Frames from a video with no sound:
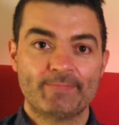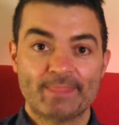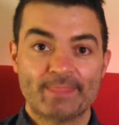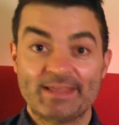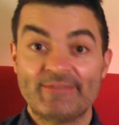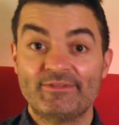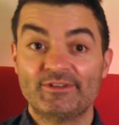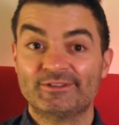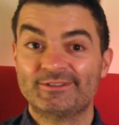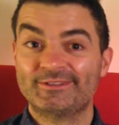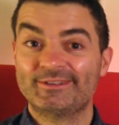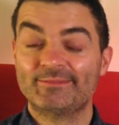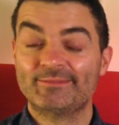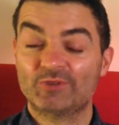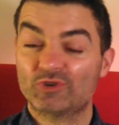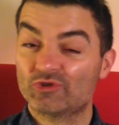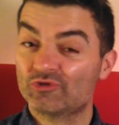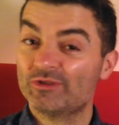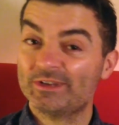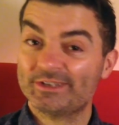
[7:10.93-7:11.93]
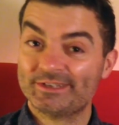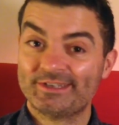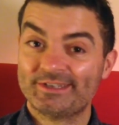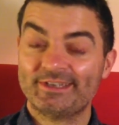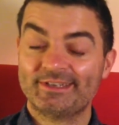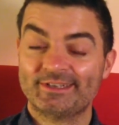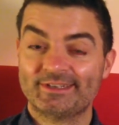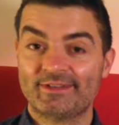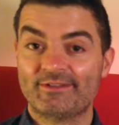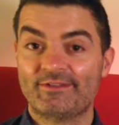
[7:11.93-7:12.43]
Even some
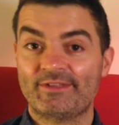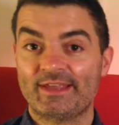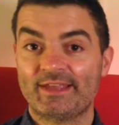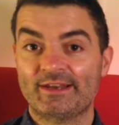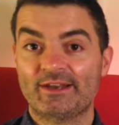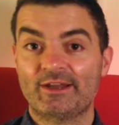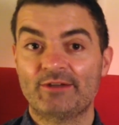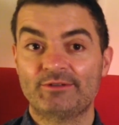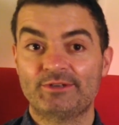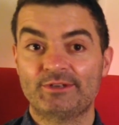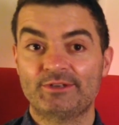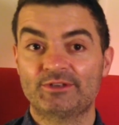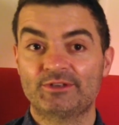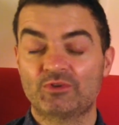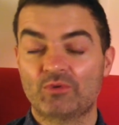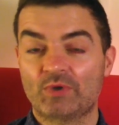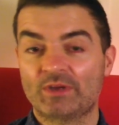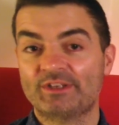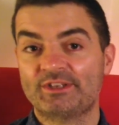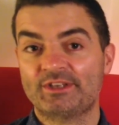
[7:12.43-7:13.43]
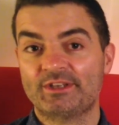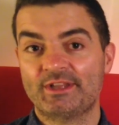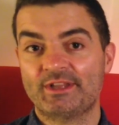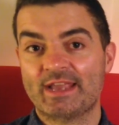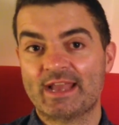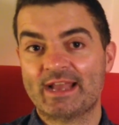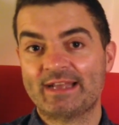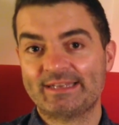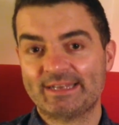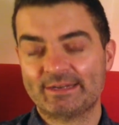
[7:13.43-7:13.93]
Christians and theologians question
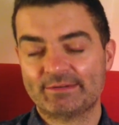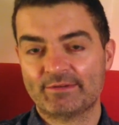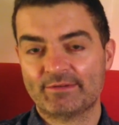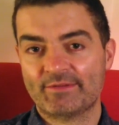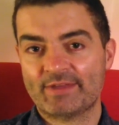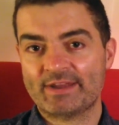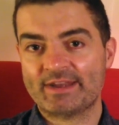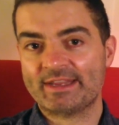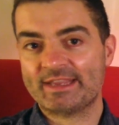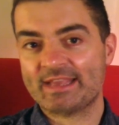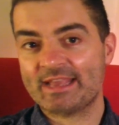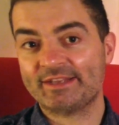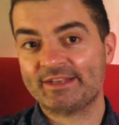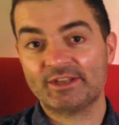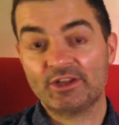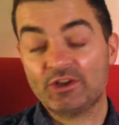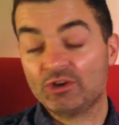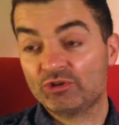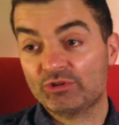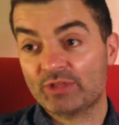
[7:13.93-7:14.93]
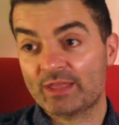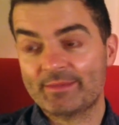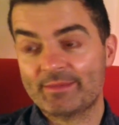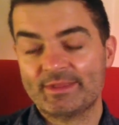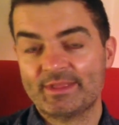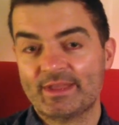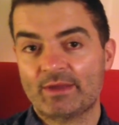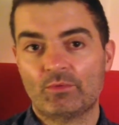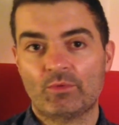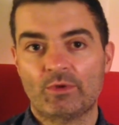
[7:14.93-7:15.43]
the idea of NDEs,
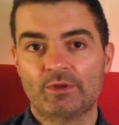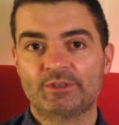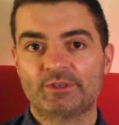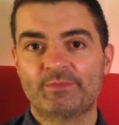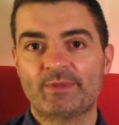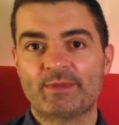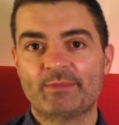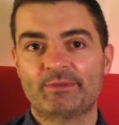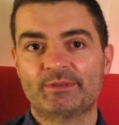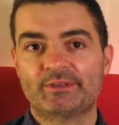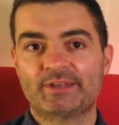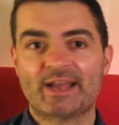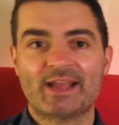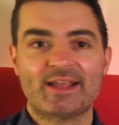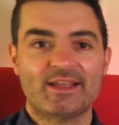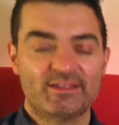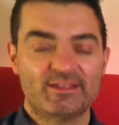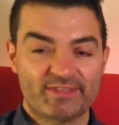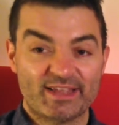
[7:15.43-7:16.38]
claiming that once people die,